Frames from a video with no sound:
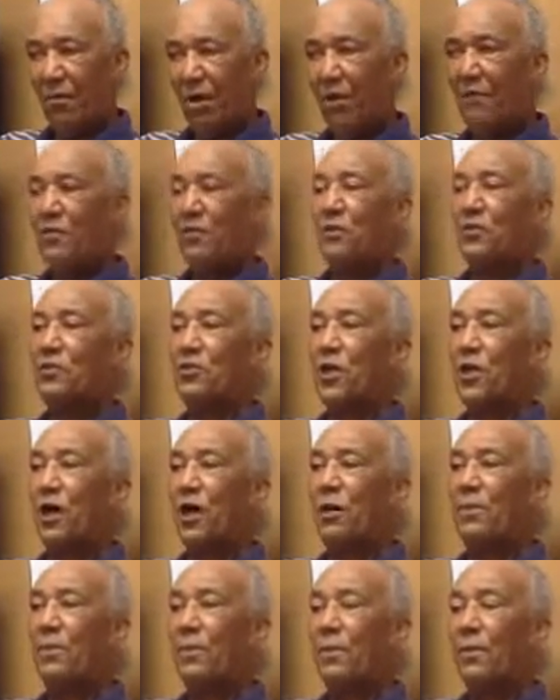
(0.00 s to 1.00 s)
offered the
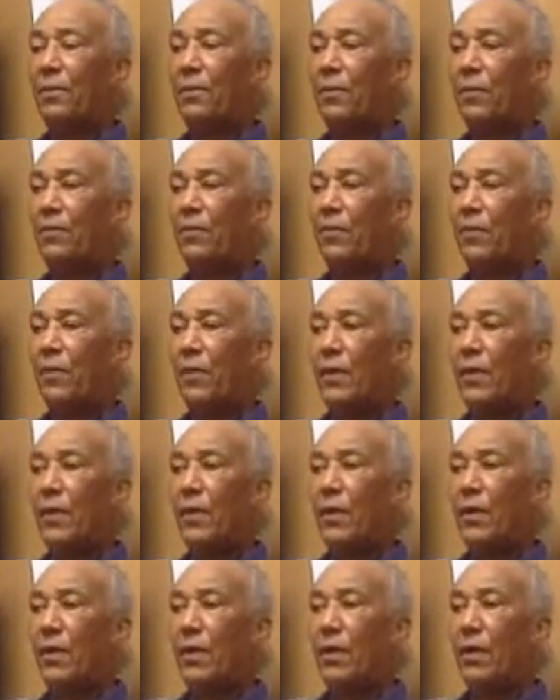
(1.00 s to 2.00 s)
job
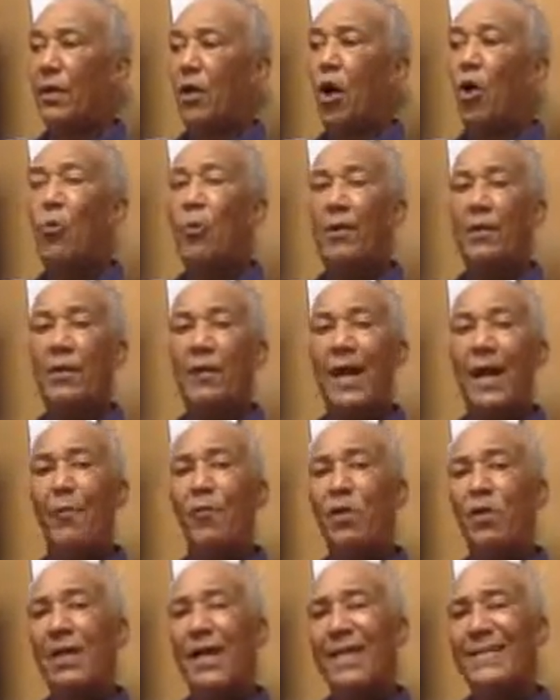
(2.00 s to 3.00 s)
hoping that I
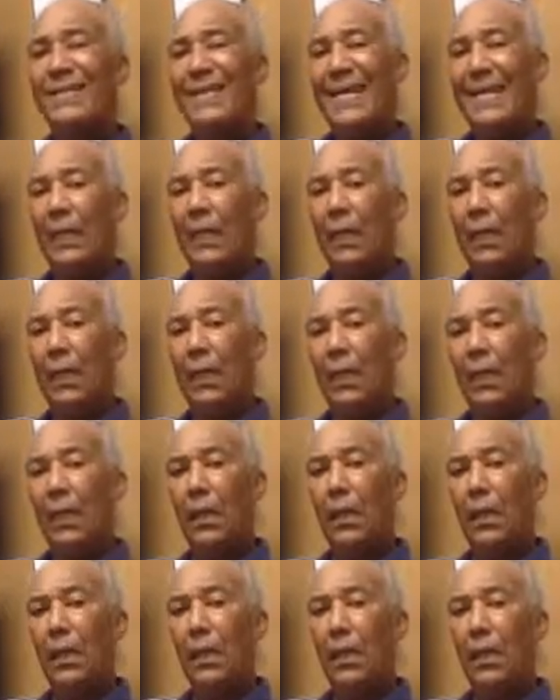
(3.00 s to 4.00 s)
would not take it,
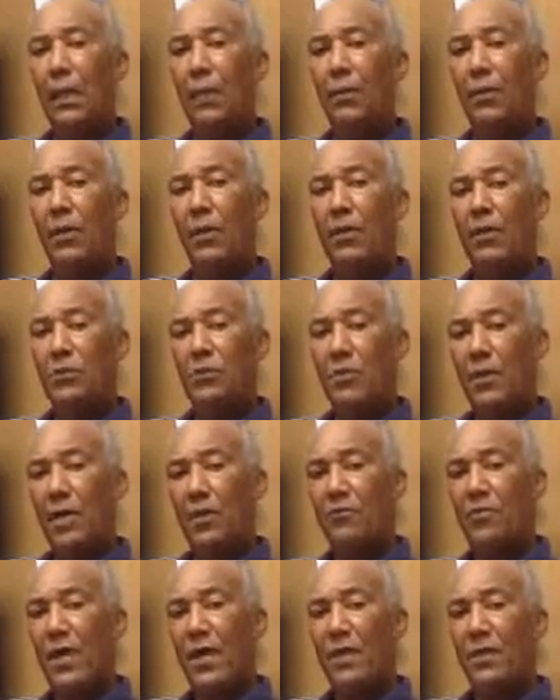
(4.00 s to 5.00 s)
because when
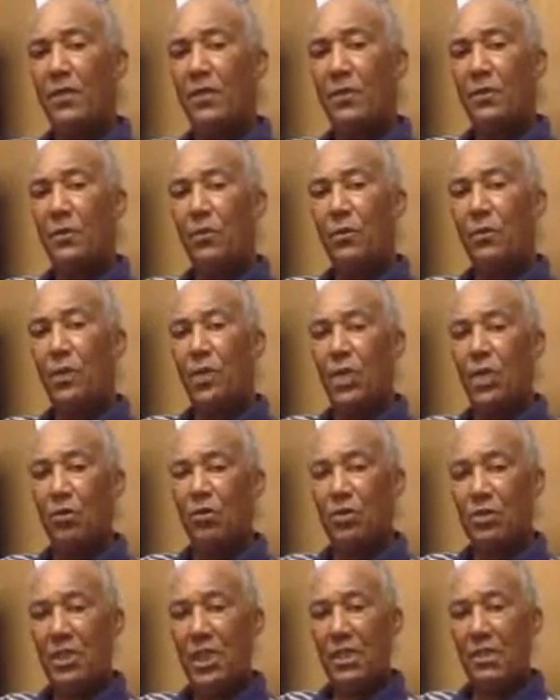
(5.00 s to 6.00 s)
I tried to
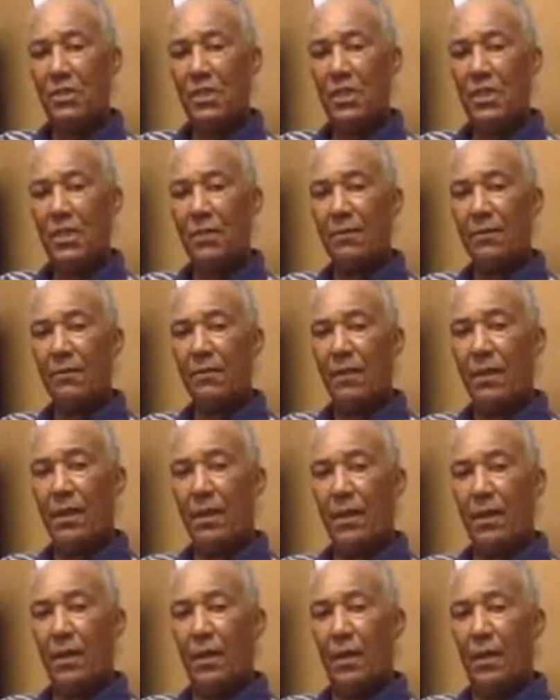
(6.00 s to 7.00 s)
negotiate some,
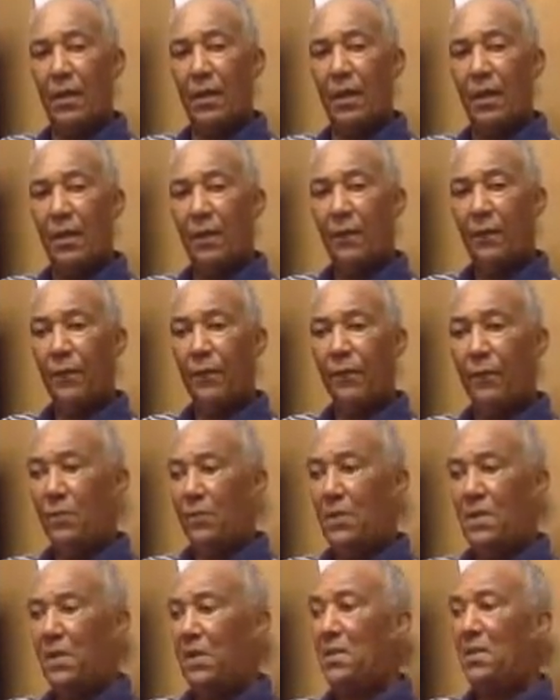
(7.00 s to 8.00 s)

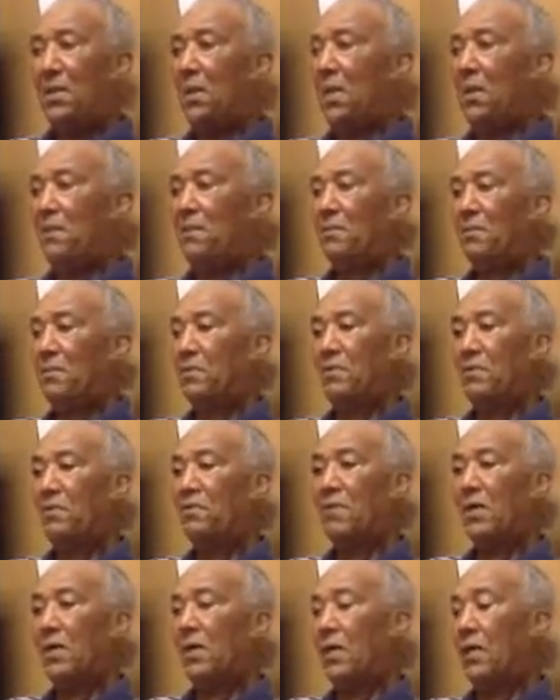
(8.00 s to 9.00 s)
he was
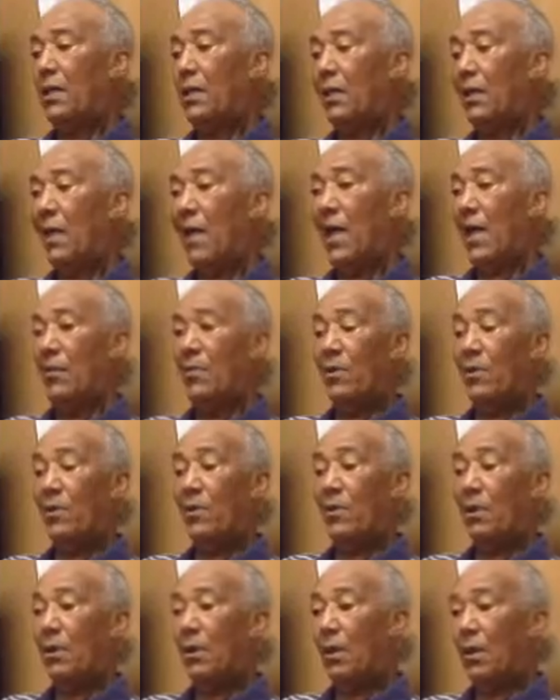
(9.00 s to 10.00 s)
very adamant
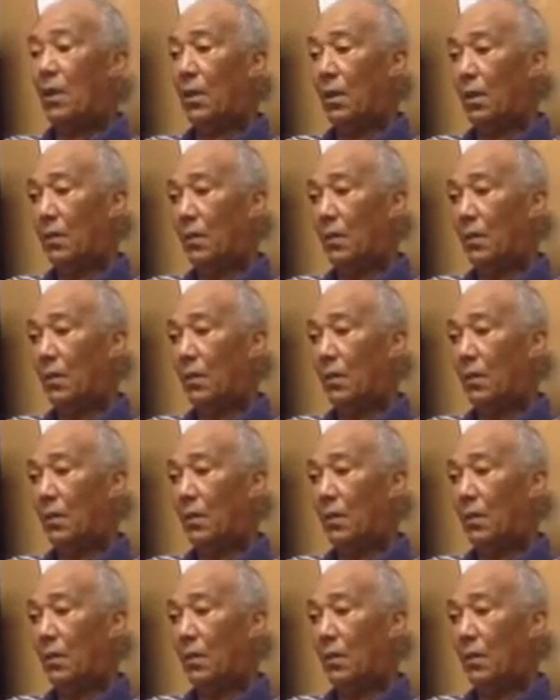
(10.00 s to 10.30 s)
and